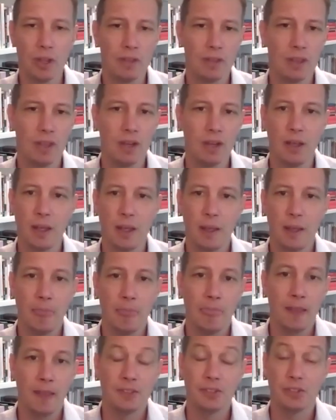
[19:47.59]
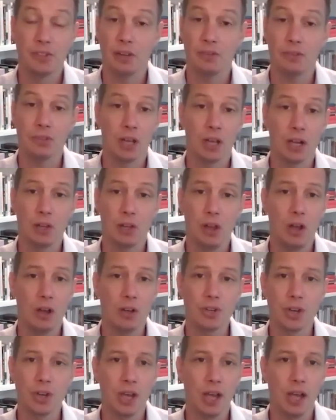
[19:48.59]
And then it sounds like a
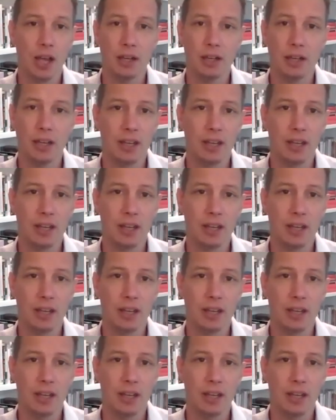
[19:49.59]
long shot,